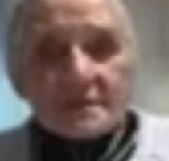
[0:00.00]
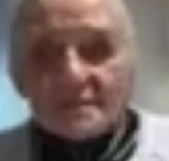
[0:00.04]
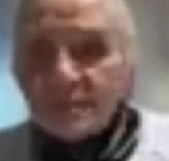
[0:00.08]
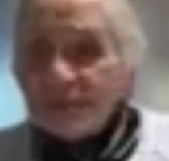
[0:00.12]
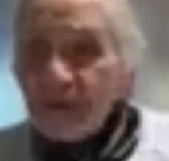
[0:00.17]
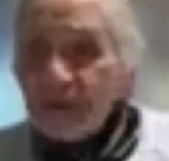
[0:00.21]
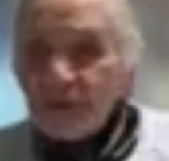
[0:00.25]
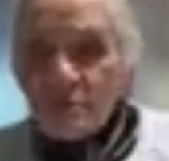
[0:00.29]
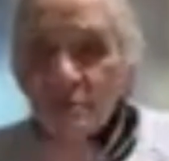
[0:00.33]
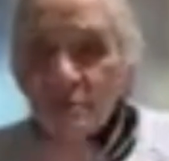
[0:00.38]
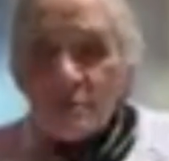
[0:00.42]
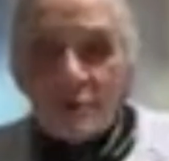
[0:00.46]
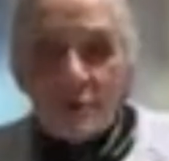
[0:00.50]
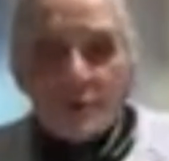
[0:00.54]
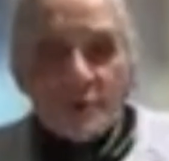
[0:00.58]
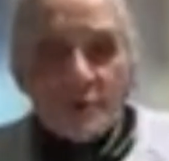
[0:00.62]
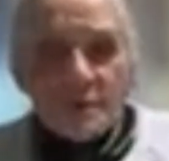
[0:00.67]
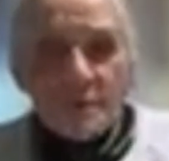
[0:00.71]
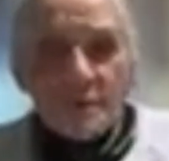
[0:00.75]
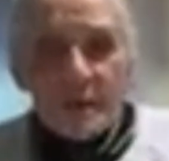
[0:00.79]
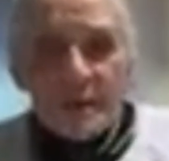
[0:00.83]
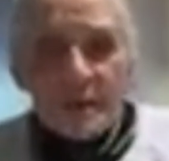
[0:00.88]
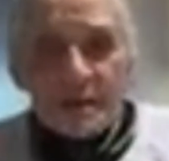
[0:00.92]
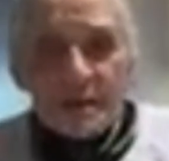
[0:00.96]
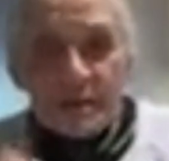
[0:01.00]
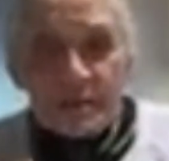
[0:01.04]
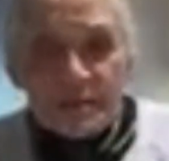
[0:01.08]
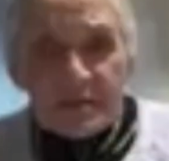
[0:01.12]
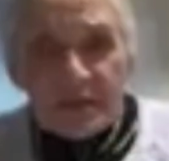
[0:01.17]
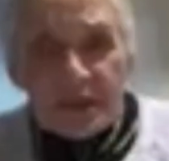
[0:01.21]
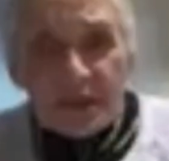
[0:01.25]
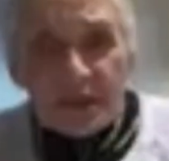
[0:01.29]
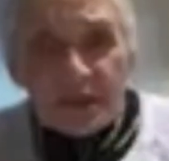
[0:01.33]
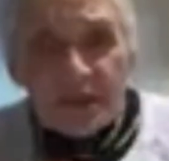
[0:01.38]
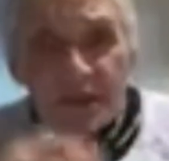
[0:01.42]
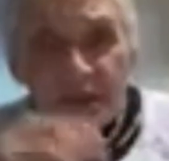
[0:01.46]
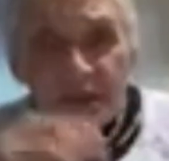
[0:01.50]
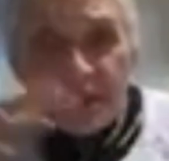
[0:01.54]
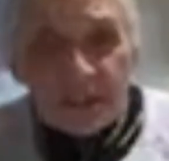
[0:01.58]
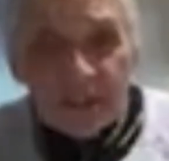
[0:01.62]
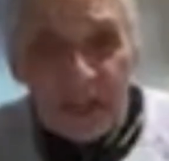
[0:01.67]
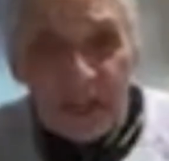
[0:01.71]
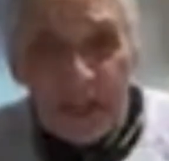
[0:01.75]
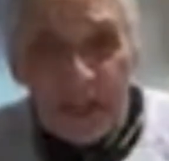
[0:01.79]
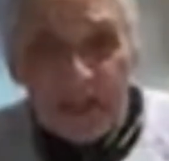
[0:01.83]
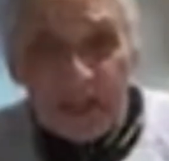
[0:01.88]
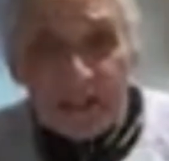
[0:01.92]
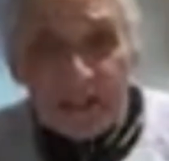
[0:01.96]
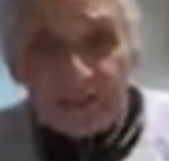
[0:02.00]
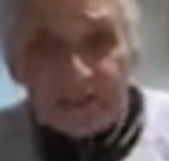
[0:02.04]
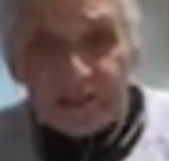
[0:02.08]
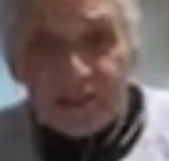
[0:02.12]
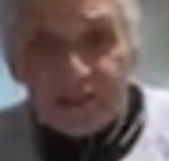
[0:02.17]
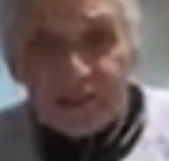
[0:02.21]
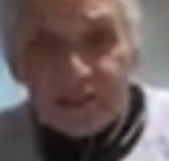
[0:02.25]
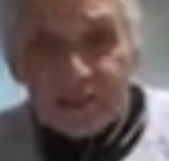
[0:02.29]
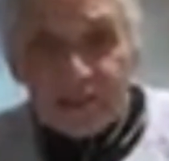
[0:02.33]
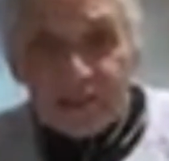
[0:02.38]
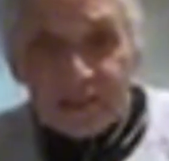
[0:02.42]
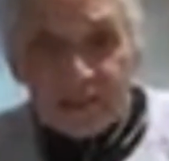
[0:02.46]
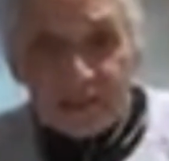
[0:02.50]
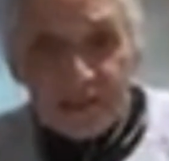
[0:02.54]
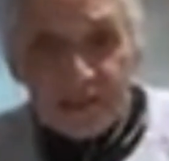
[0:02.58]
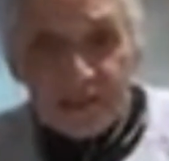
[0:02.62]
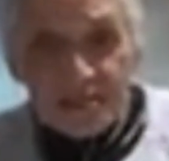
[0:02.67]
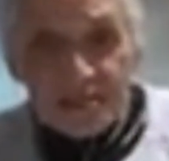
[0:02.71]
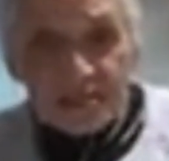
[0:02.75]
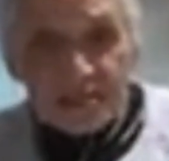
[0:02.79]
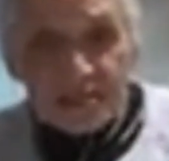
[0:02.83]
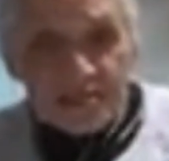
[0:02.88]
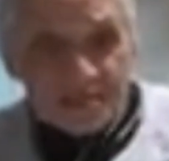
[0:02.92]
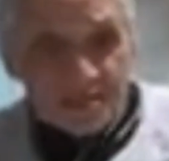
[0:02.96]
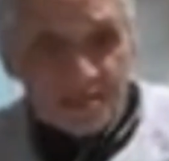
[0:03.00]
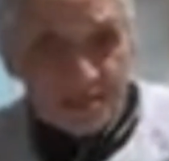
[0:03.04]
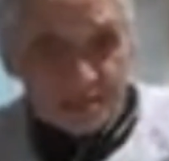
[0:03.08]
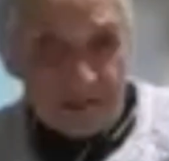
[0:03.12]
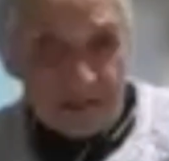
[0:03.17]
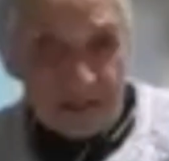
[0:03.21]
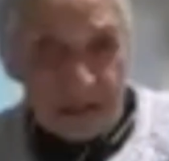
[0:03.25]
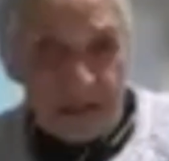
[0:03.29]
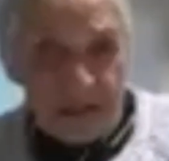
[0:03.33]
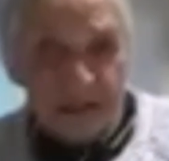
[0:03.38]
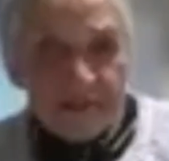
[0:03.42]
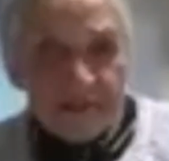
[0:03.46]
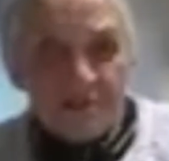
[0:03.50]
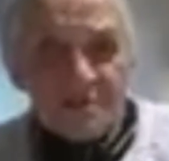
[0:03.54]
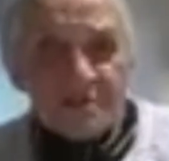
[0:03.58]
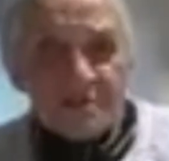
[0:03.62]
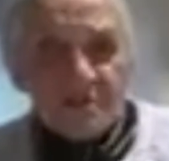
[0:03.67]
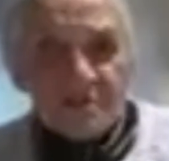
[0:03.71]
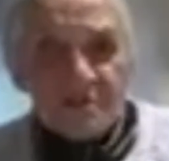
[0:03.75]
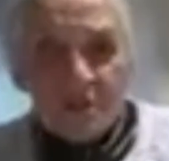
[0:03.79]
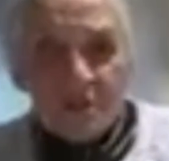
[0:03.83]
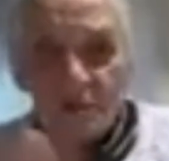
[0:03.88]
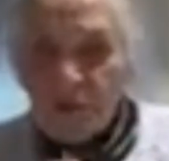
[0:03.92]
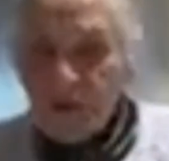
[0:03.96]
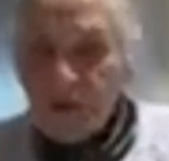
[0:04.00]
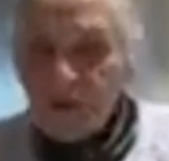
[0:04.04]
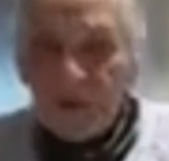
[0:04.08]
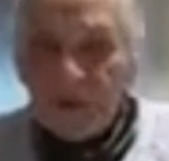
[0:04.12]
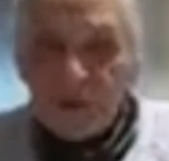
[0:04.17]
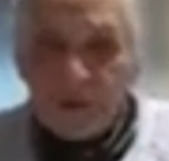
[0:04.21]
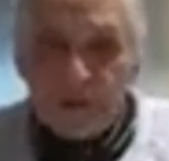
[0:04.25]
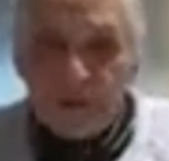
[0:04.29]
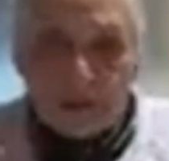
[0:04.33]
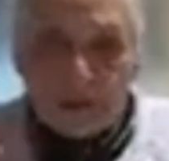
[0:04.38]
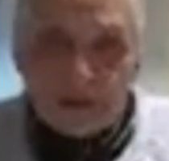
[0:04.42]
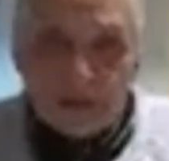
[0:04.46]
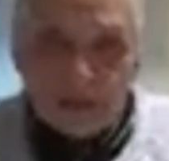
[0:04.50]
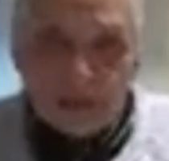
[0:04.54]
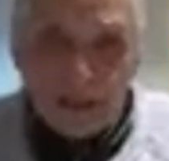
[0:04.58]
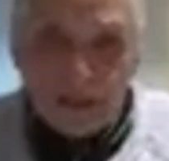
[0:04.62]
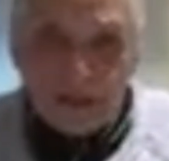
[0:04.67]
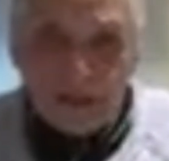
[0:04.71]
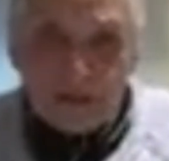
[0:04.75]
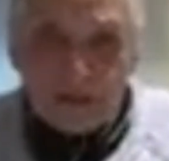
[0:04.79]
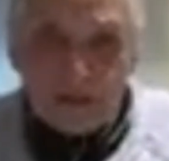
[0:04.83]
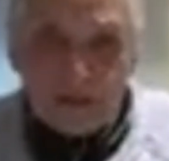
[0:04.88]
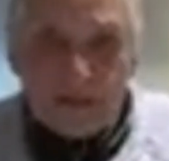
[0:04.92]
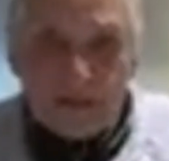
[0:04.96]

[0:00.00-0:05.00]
Don't worry about the age, the this, the that. Don't worry about that.